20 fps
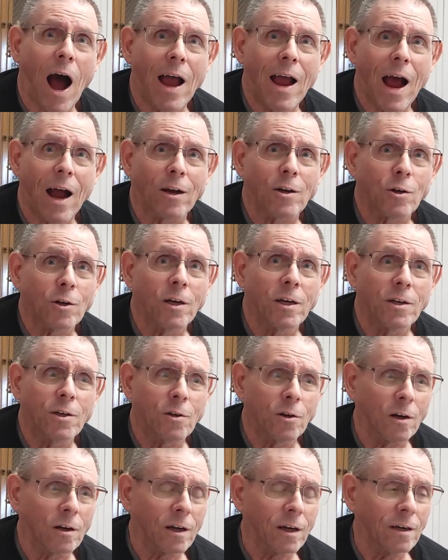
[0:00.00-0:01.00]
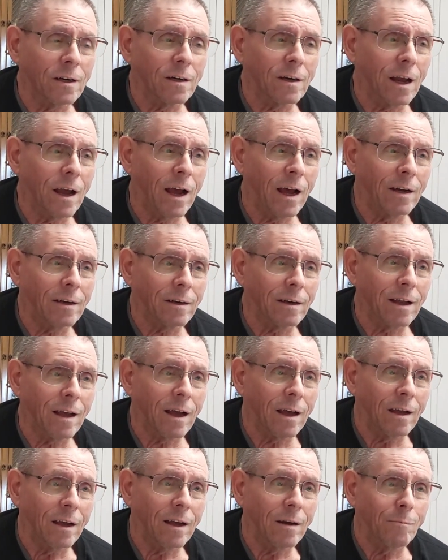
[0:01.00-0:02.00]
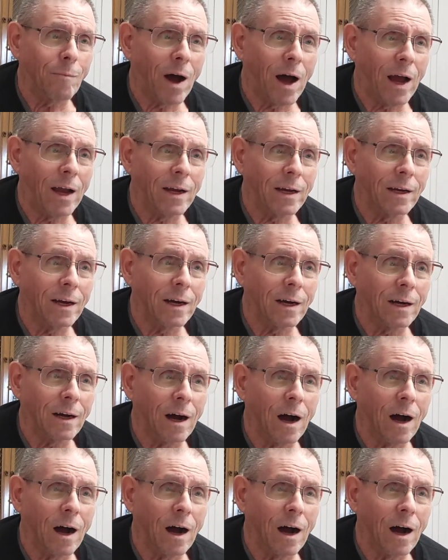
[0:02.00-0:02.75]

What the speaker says: I actually took in my